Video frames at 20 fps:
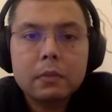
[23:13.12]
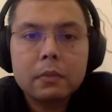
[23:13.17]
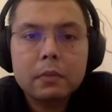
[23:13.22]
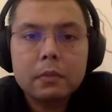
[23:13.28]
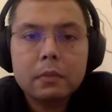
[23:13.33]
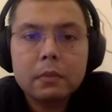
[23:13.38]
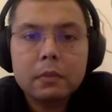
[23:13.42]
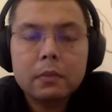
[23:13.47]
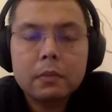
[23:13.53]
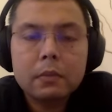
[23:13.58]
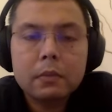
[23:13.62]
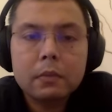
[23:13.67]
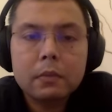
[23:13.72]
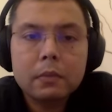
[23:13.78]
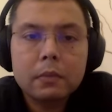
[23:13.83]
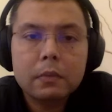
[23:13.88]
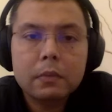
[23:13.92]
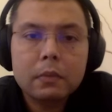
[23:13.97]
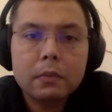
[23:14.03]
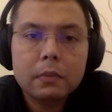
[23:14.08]

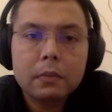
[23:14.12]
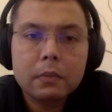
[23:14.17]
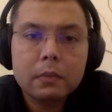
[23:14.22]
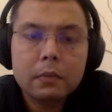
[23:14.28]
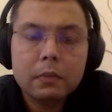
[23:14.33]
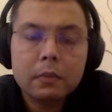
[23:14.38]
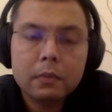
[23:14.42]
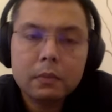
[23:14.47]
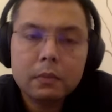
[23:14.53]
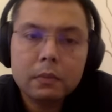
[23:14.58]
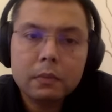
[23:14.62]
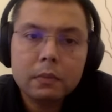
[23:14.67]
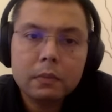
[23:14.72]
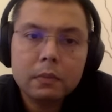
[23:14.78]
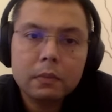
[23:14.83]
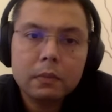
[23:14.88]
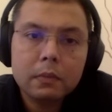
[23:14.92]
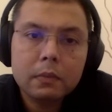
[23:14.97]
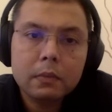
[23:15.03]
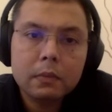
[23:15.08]

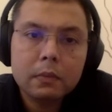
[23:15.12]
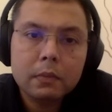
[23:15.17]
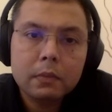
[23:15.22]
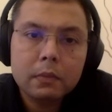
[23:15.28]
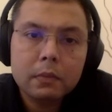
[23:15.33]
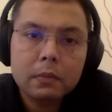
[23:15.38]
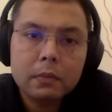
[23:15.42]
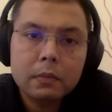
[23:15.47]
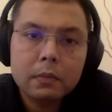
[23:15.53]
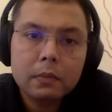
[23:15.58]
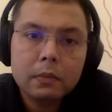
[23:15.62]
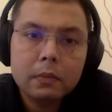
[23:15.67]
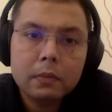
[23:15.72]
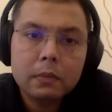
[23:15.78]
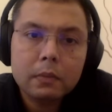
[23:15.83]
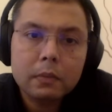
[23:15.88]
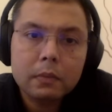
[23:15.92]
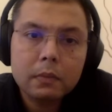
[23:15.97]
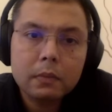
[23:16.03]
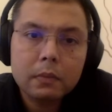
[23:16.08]

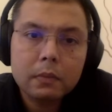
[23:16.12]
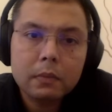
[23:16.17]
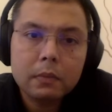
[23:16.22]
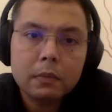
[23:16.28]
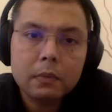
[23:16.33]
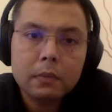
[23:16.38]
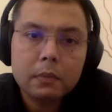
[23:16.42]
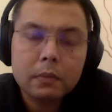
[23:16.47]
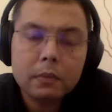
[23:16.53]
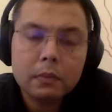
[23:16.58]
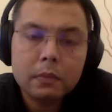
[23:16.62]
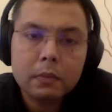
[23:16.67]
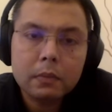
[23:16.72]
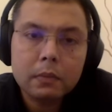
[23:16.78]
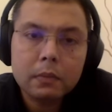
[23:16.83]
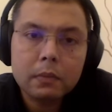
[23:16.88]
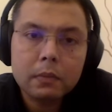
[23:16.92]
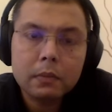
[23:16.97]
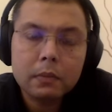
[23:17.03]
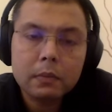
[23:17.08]

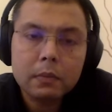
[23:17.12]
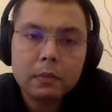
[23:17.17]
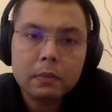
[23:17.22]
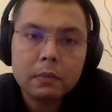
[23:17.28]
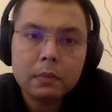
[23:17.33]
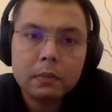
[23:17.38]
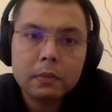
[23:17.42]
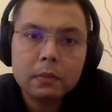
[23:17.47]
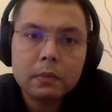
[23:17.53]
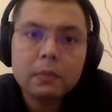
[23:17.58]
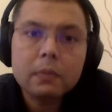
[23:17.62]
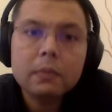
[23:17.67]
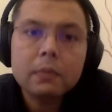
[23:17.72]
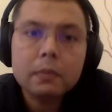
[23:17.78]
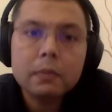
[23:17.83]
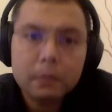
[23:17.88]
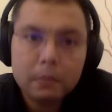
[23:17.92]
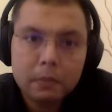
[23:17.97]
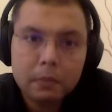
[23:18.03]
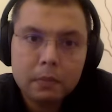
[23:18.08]

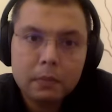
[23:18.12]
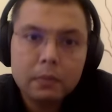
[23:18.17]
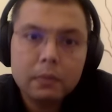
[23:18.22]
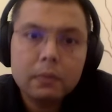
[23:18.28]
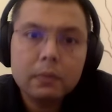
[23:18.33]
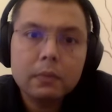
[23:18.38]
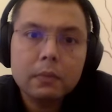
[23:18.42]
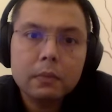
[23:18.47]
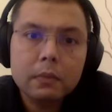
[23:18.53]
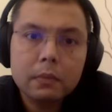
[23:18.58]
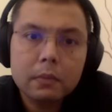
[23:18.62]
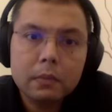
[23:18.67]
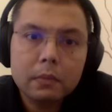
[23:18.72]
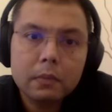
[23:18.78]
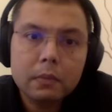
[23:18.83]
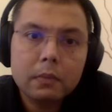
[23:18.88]
This person isn't speaking.